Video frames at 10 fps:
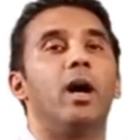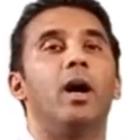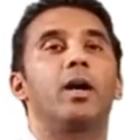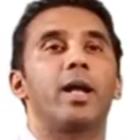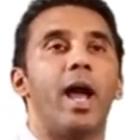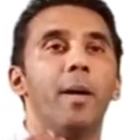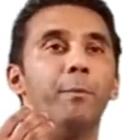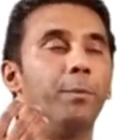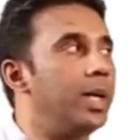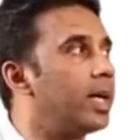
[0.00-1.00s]

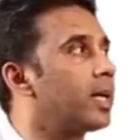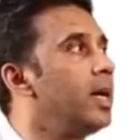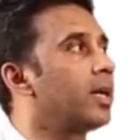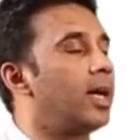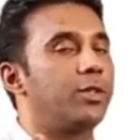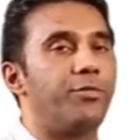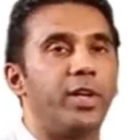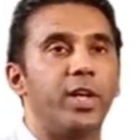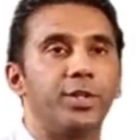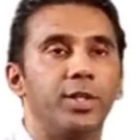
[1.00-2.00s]
Ambler
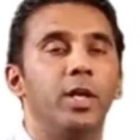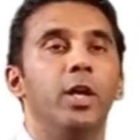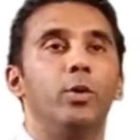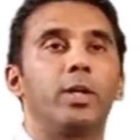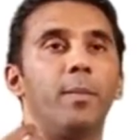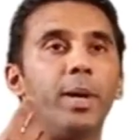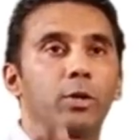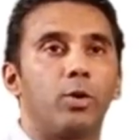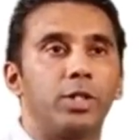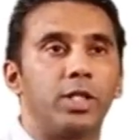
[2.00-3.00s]
classification. You will come
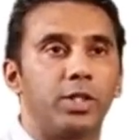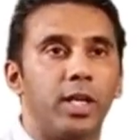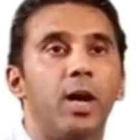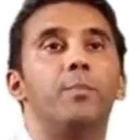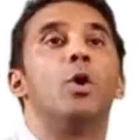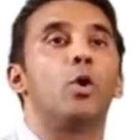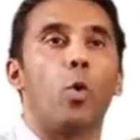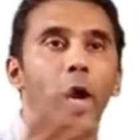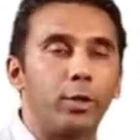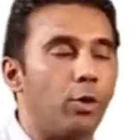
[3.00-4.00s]
across this term
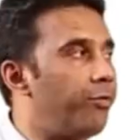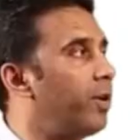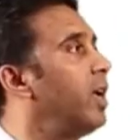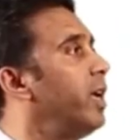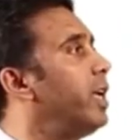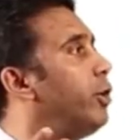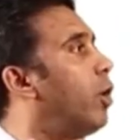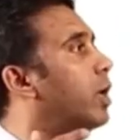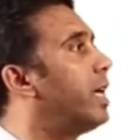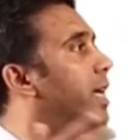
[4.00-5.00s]
quite often in your
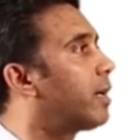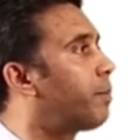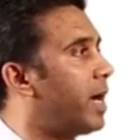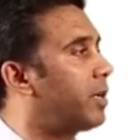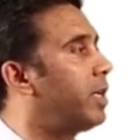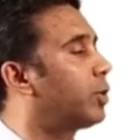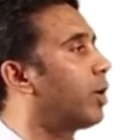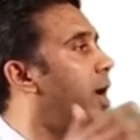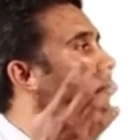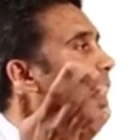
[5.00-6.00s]
clinical practice or
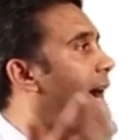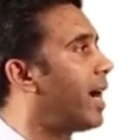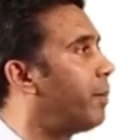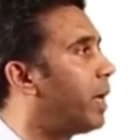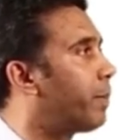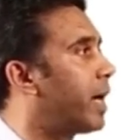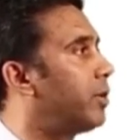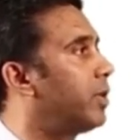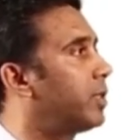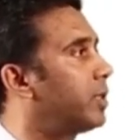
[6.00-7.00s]
academic
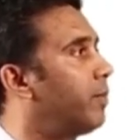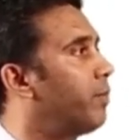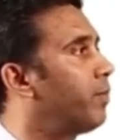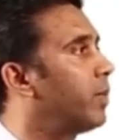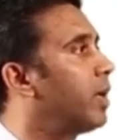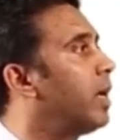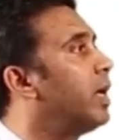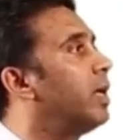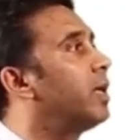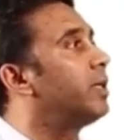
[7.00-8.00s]
practice.
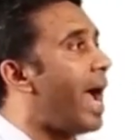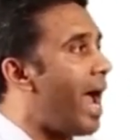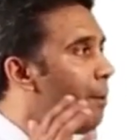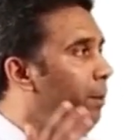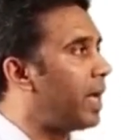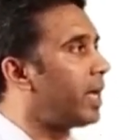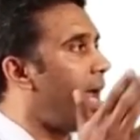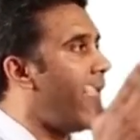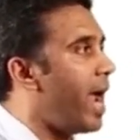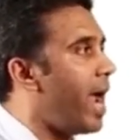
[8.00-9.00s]
The Ambler
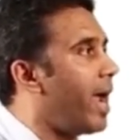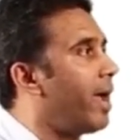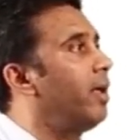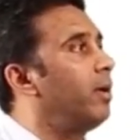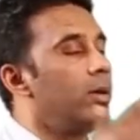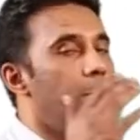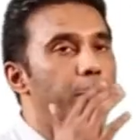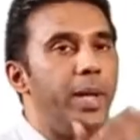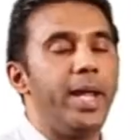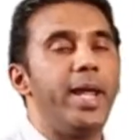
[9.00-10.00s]
A,
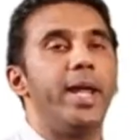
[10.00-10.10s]
B,